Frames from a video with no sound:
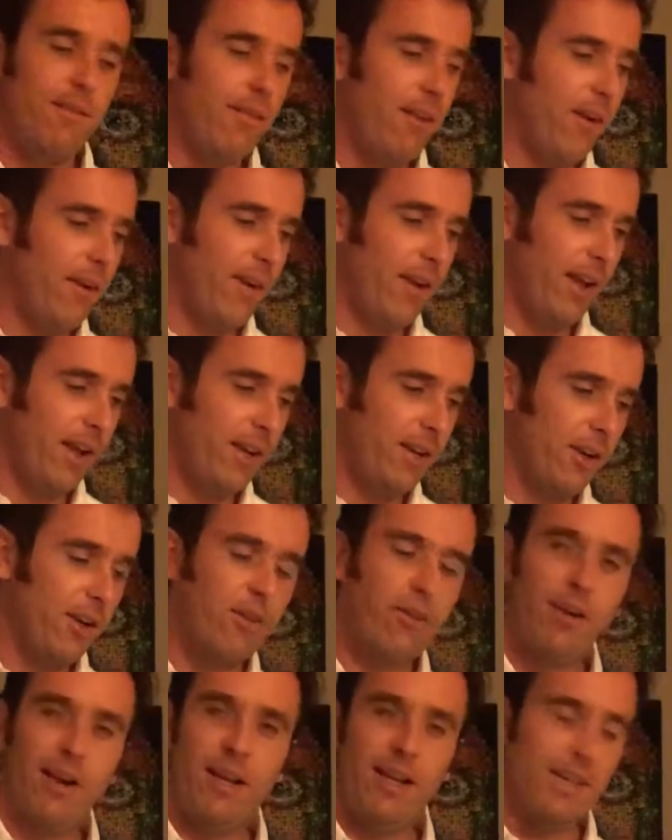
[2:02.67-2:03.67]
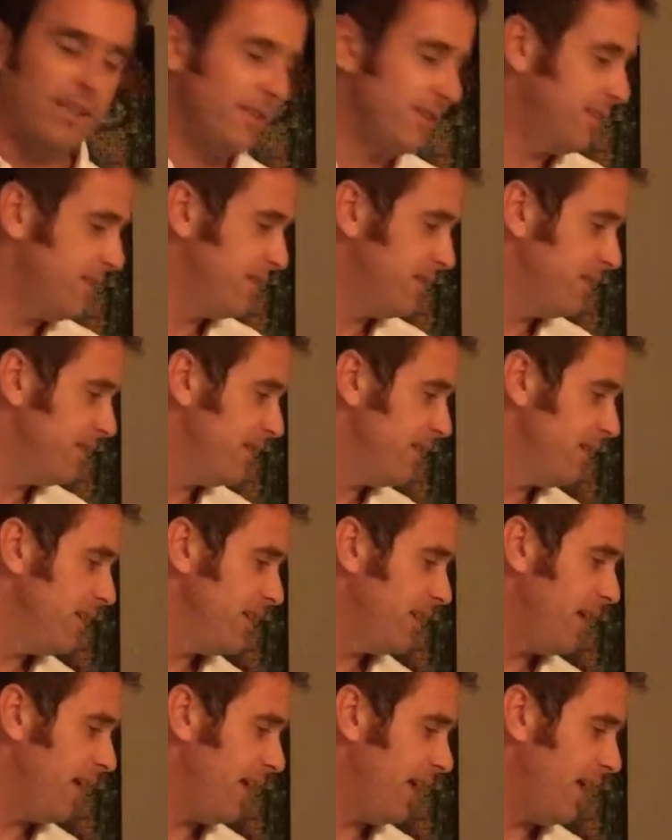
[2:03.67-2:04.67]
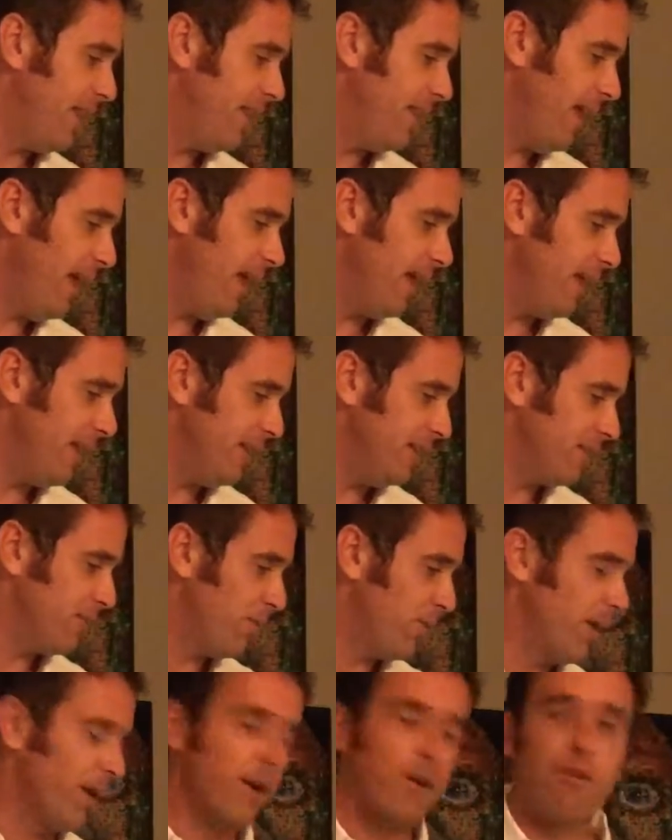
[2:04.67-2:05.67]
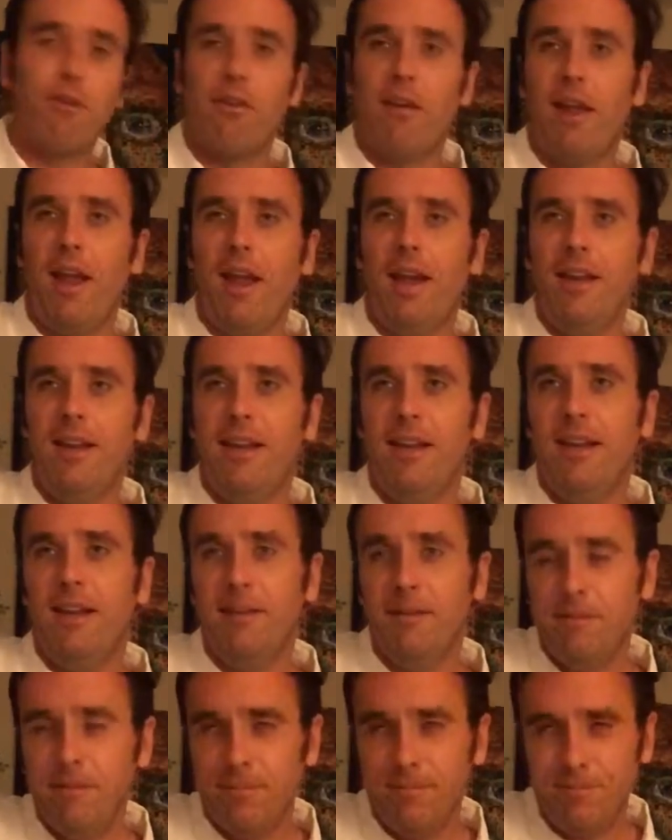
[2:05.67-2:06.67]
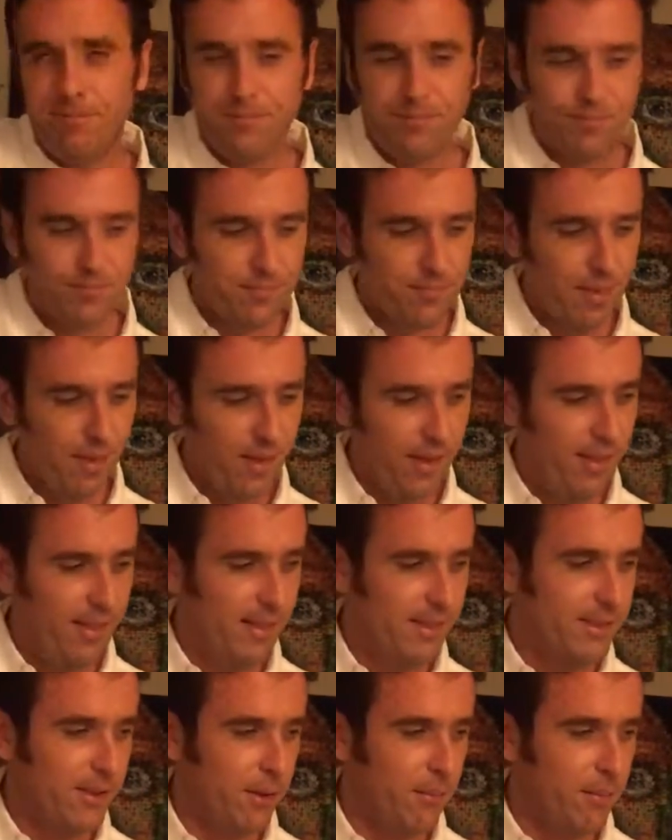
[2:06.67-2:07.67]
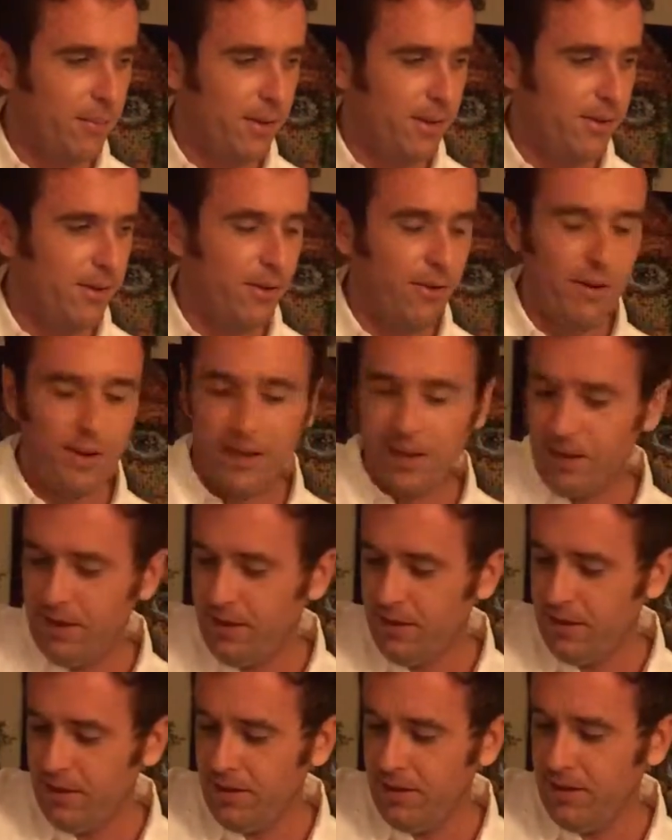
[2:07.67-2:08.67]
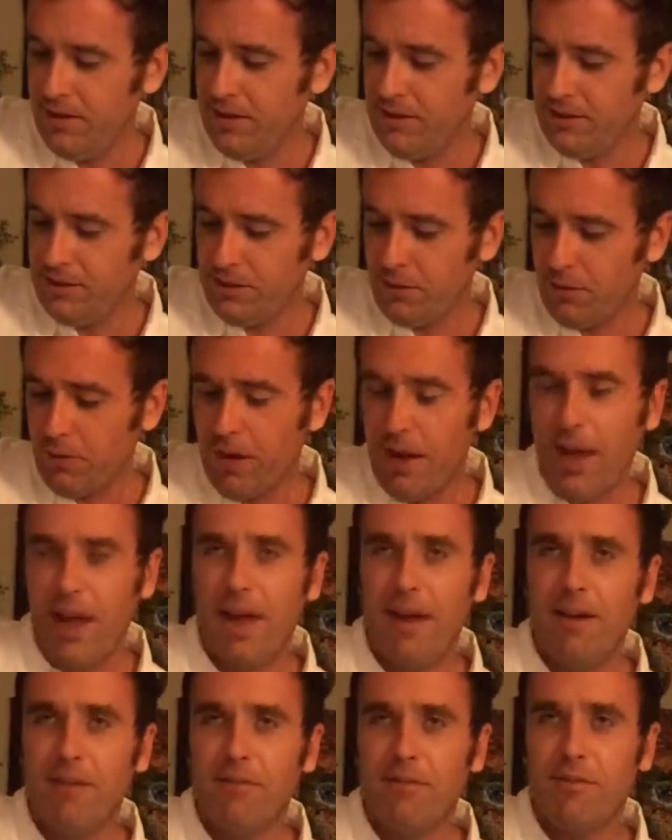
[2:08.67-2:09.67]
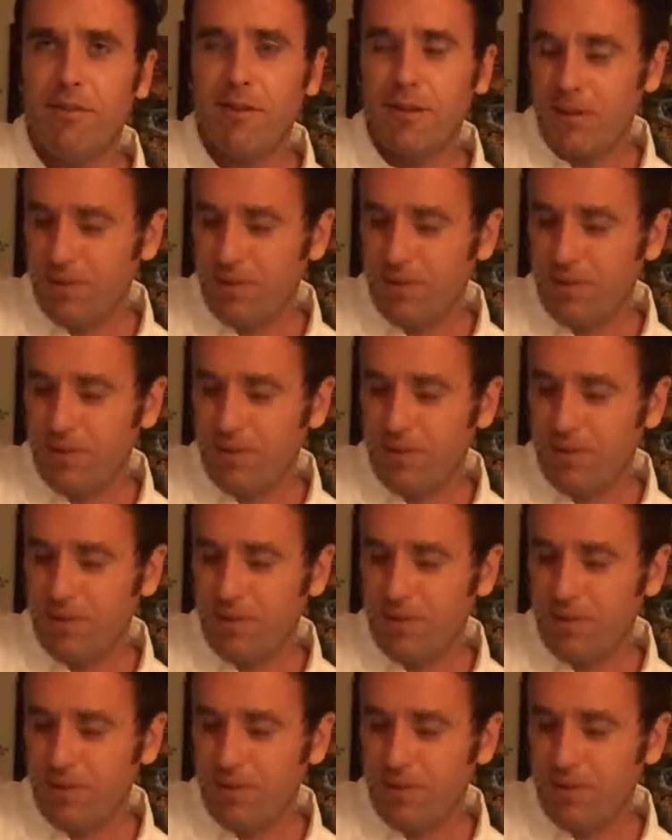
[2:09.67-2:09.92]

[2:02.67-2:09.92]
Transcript: varying degrees, and that is what created this open tuning. So we have